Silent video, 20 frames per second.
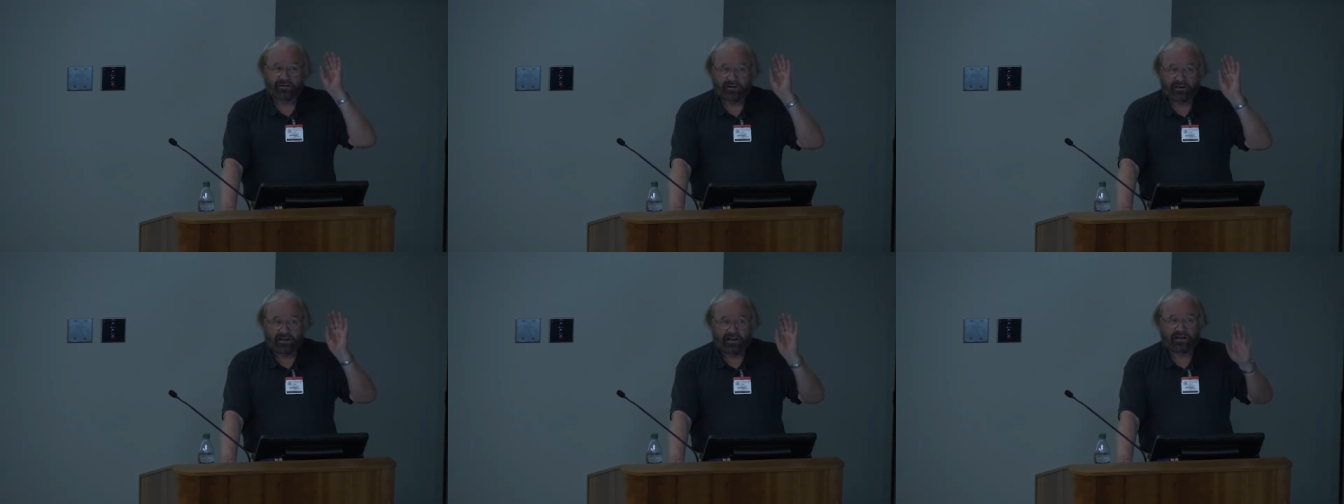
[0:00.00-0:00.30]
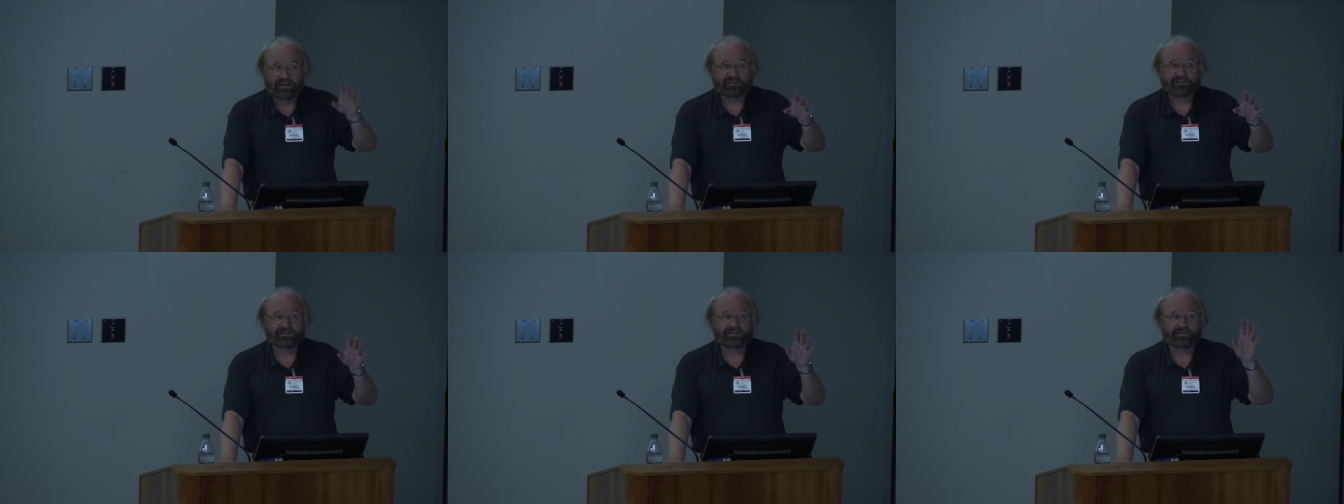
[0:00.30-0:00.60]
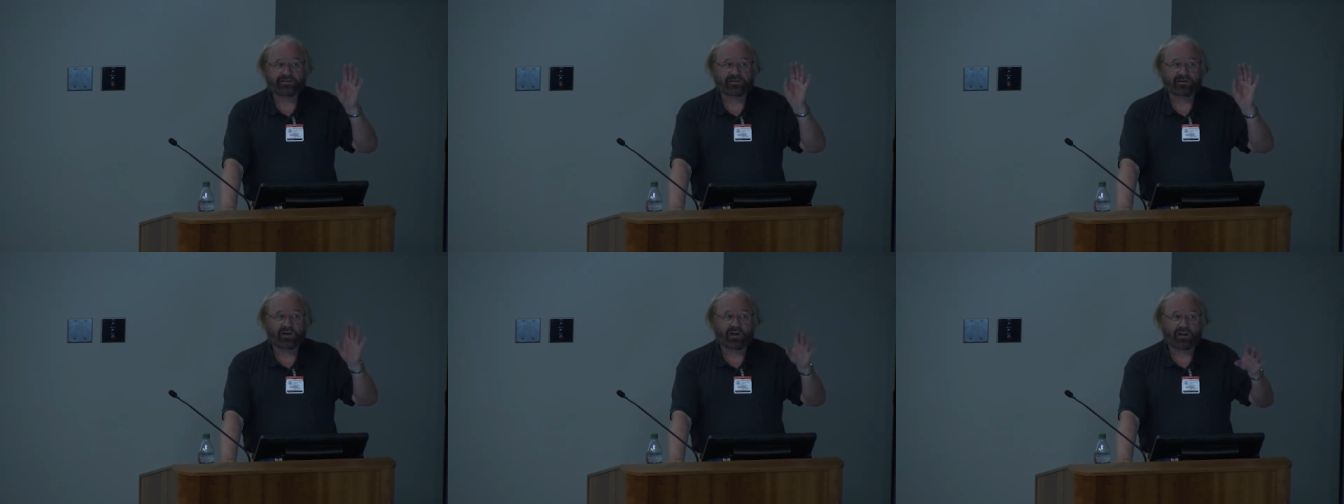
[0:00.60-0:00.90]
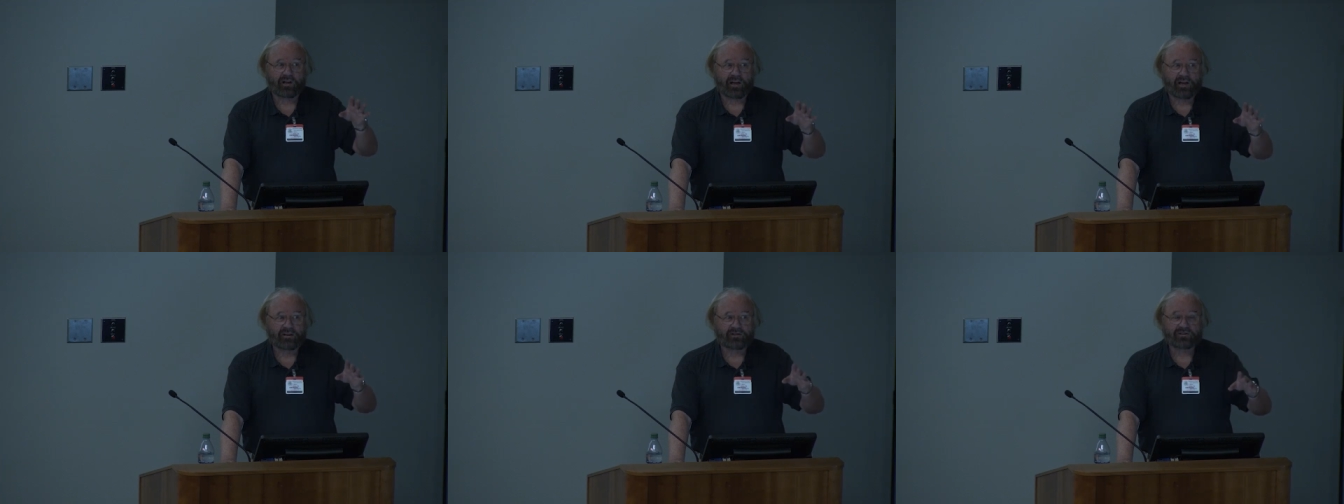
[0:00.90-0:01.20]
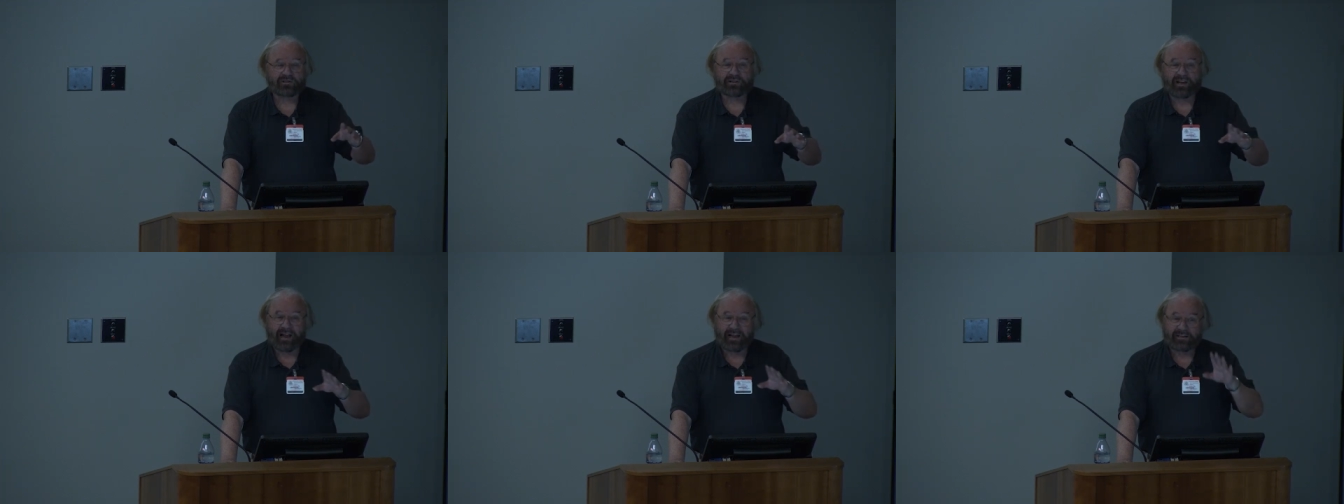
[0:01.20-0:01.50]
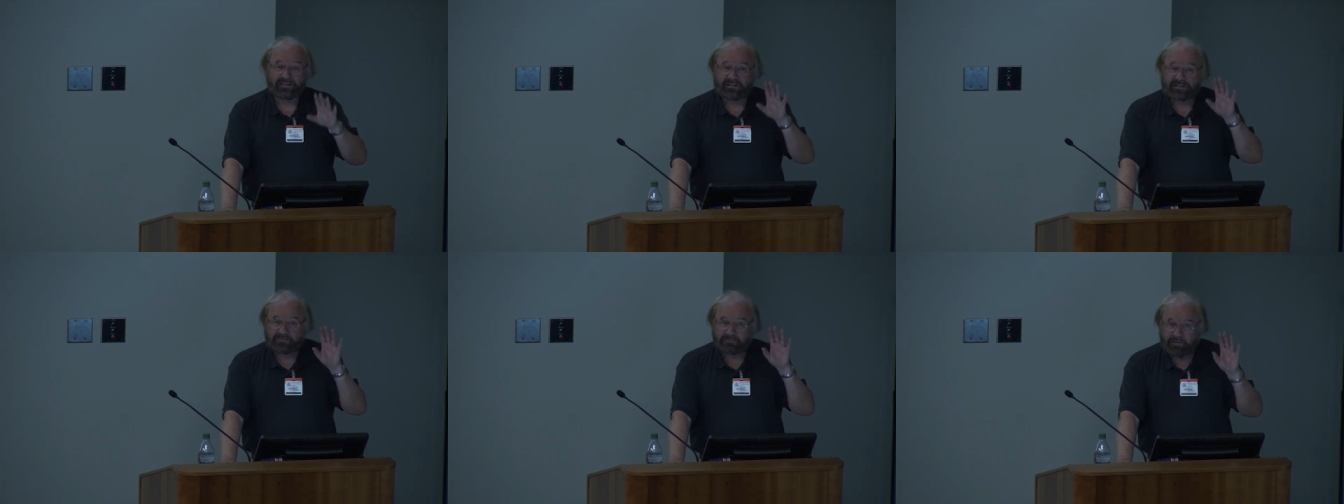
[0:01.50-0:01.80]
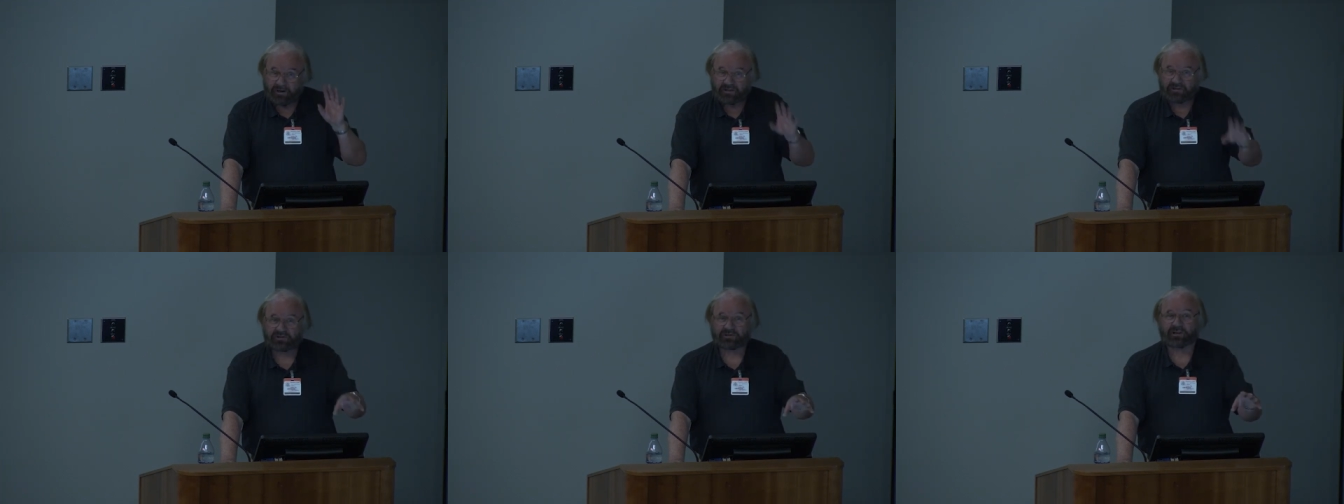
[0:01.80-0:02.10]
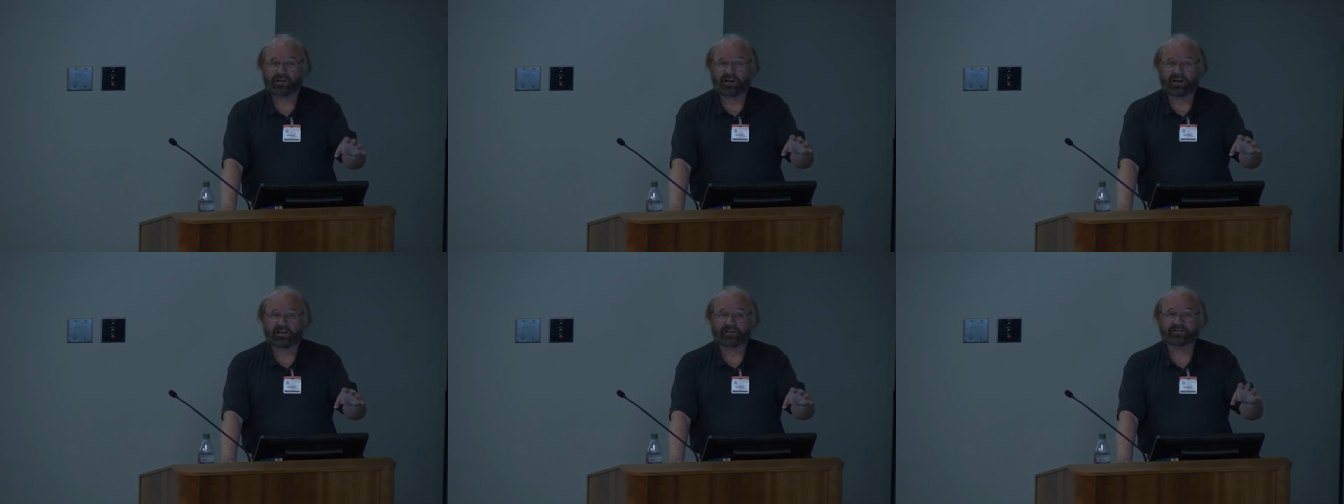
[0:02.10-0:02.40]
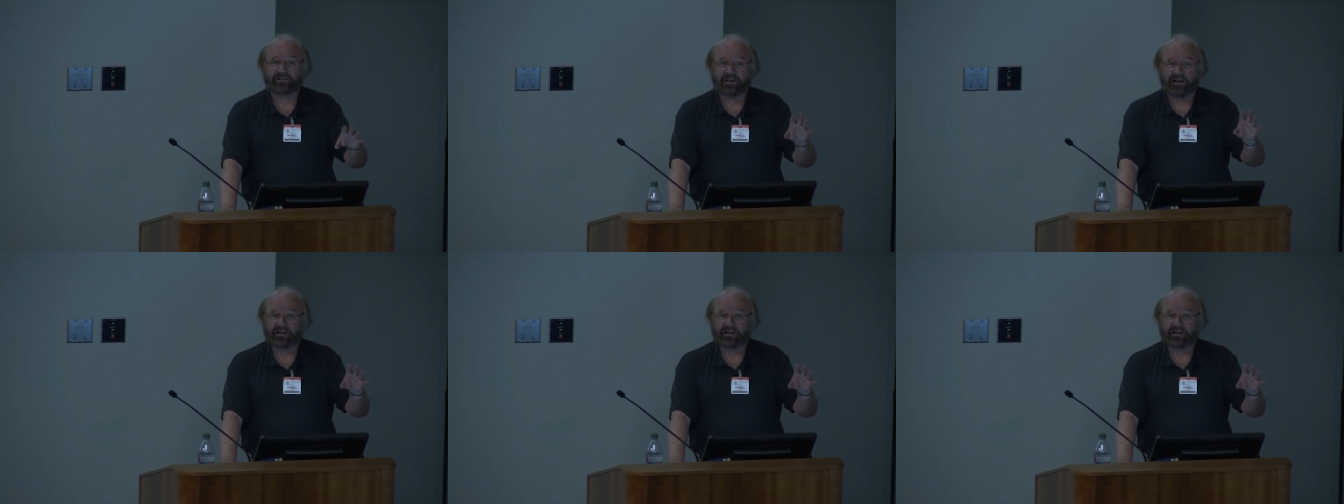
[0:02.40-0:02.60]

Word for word: lexis and collocations and specialized